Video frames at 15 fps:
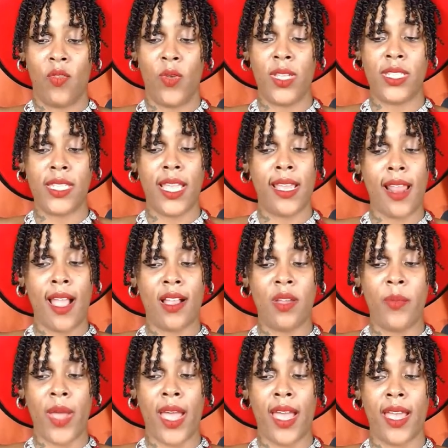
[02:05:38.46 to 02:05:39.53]
We said our
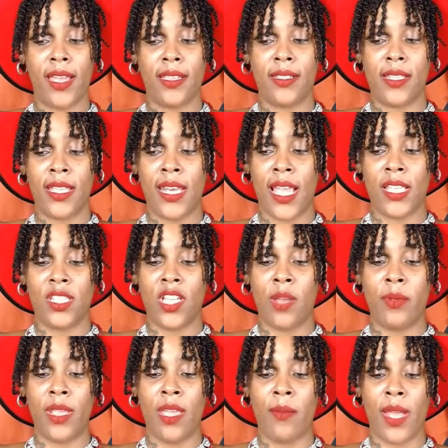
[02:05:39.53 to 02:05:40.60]
goodbyes, and I
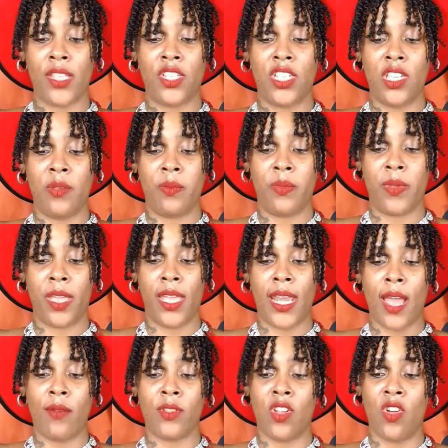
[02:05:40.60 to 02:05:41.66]
jumped in my Jeep,
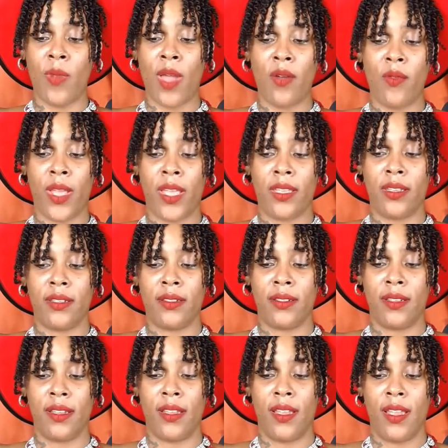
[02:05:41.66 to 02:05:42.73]
and I was on my way.
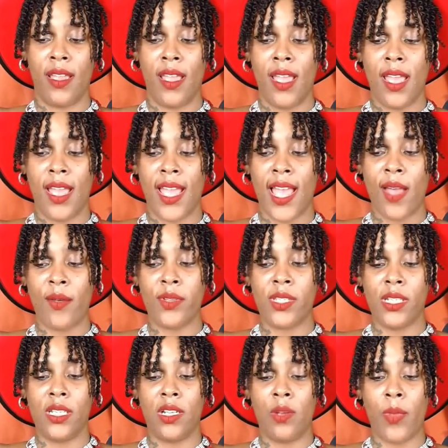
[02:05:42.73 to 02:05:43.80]
I
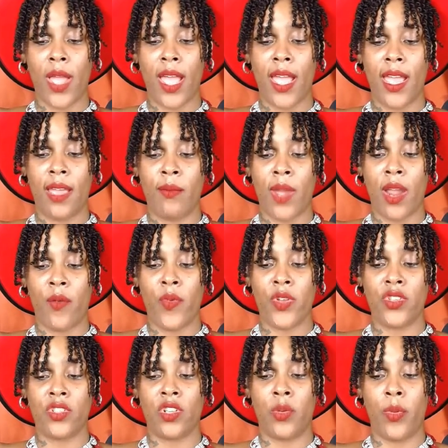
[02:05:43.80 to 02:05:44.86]
was a little behind my
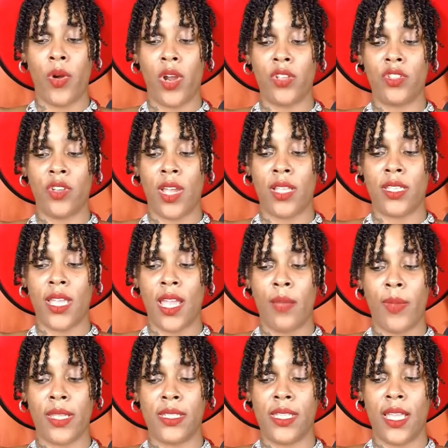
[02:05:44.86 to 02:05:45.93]
original departure
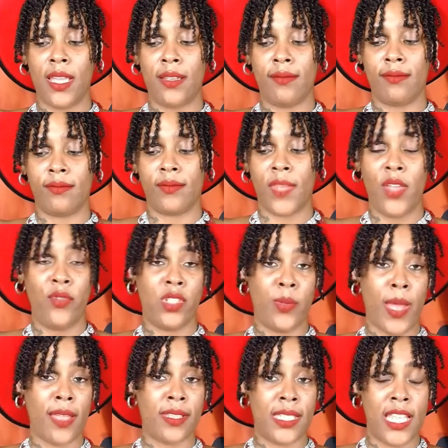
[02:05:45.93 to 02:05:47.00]
time I said. It was
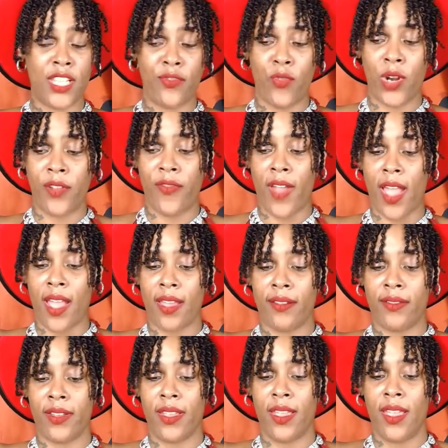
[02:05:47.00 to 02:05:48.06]
about
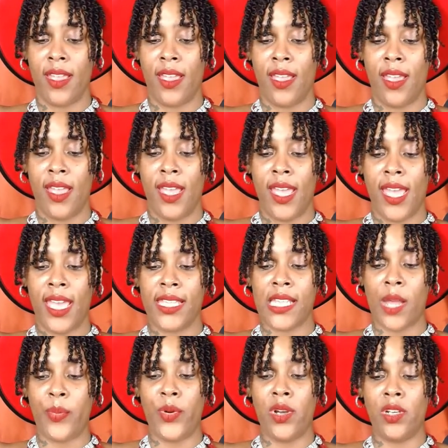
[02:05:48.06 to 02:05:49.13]
6:45. As
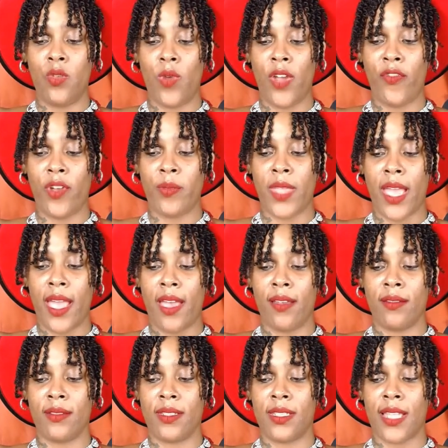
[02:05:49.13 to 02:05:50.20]
I pulled away from the
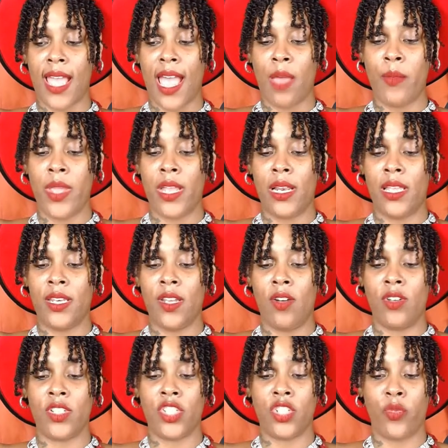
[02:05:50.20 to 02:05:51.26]
house, I immediately
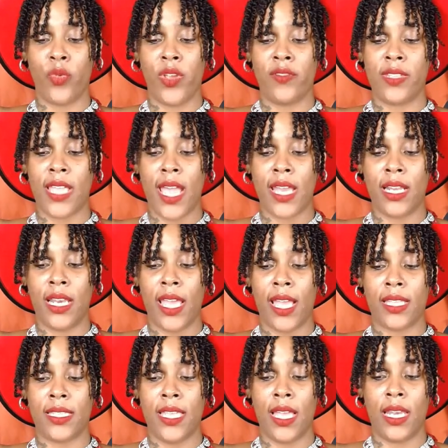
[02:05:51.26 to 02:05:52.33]
noticed Sharif's
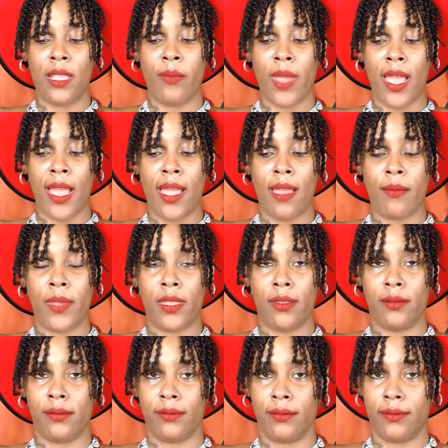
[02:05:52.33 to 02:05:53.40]
Cadillac tailing behind
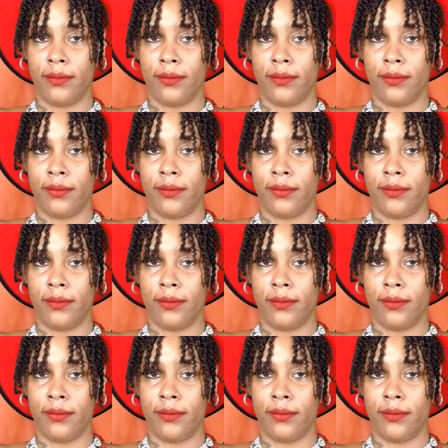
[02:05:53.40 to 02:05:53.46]
me.